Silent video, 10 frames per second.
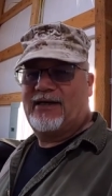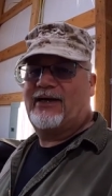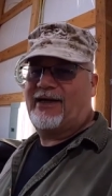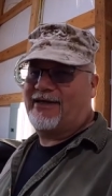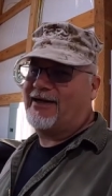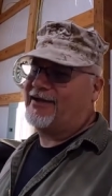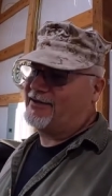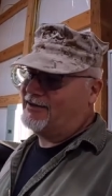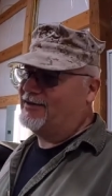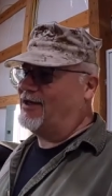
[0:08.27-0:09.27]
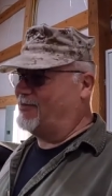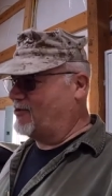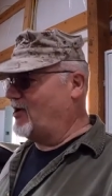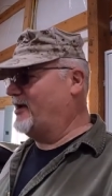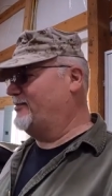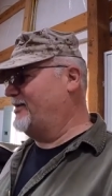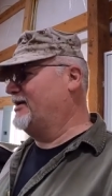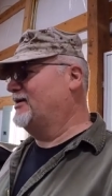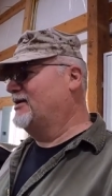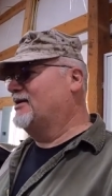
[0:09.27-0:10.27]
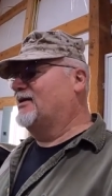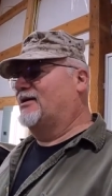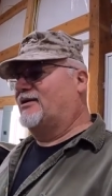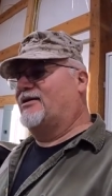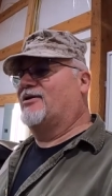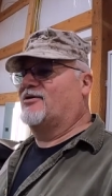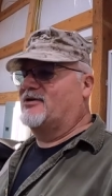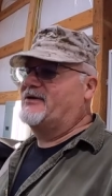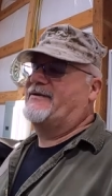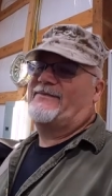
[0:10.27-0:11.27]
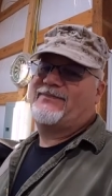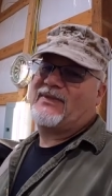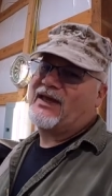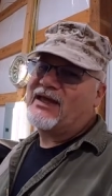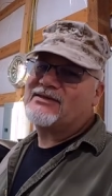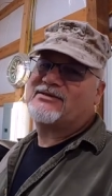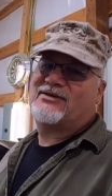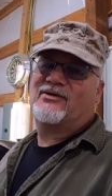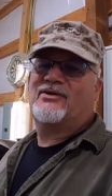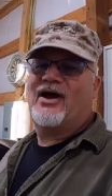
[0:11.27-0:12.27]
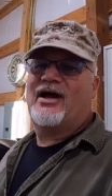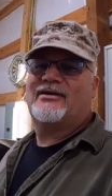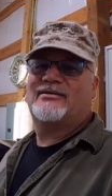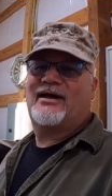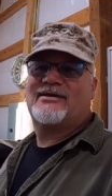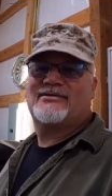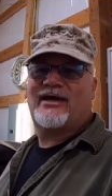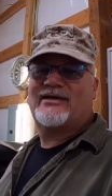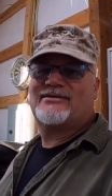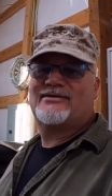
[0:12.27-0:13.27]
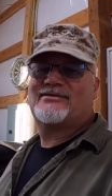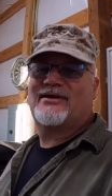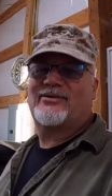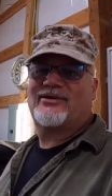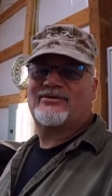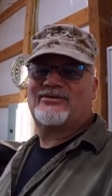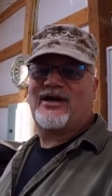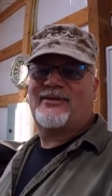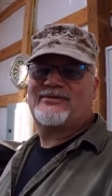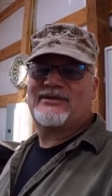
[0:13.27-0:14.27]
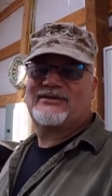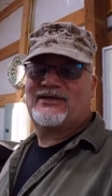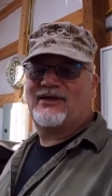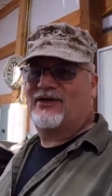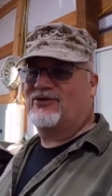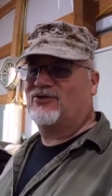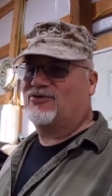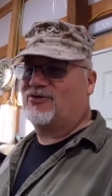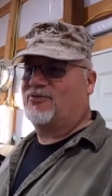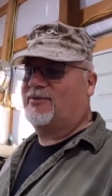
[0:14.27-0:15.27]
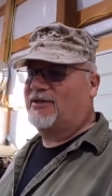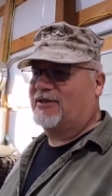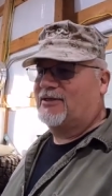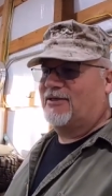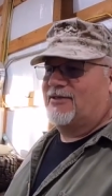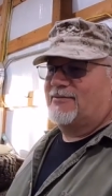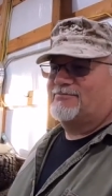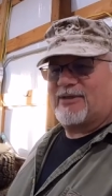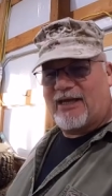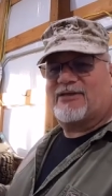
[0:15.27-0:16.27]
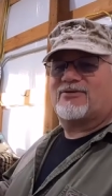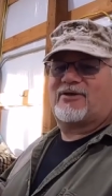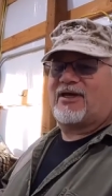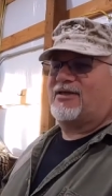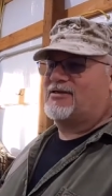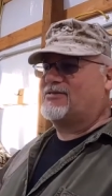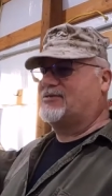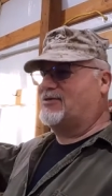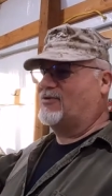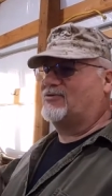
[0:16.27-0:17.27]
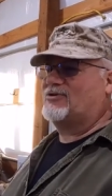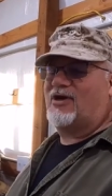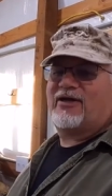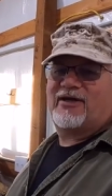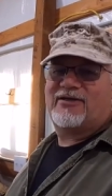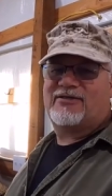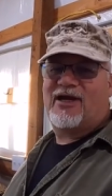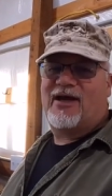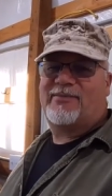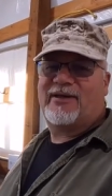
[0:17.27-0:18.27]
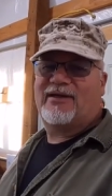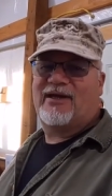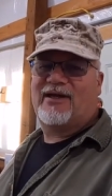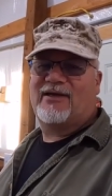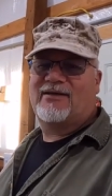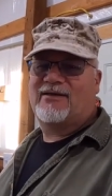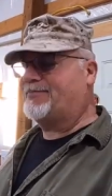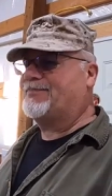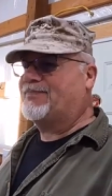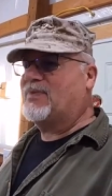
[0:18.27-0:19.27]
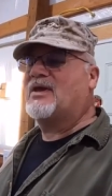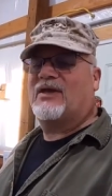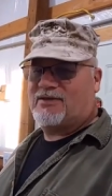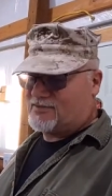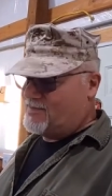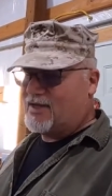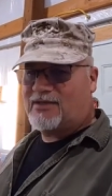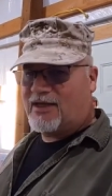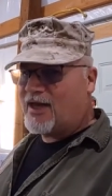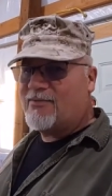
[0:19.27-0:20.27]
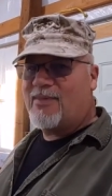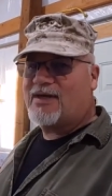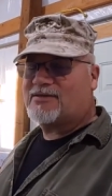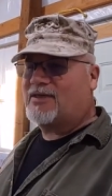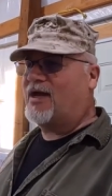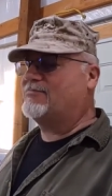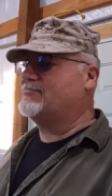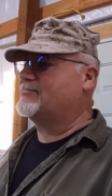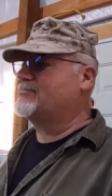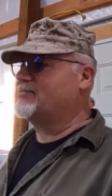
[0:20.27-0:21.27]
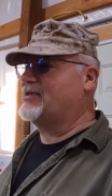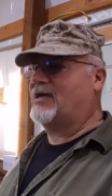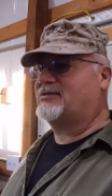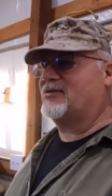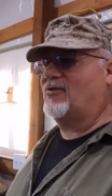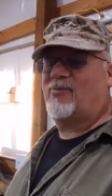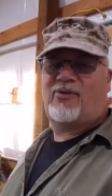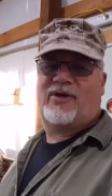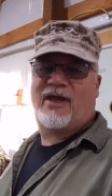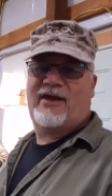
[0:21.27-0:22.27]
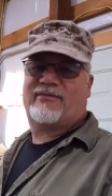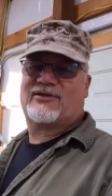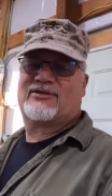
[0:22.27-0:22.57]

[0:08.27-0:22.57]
I got it cleaned up quite a bit. You know, it's still not as nice as some of those shops you see on YouTube, but that's okay. This is the old Jarhead shop, and uh, it's meant to get messed up. That's the whole point of having a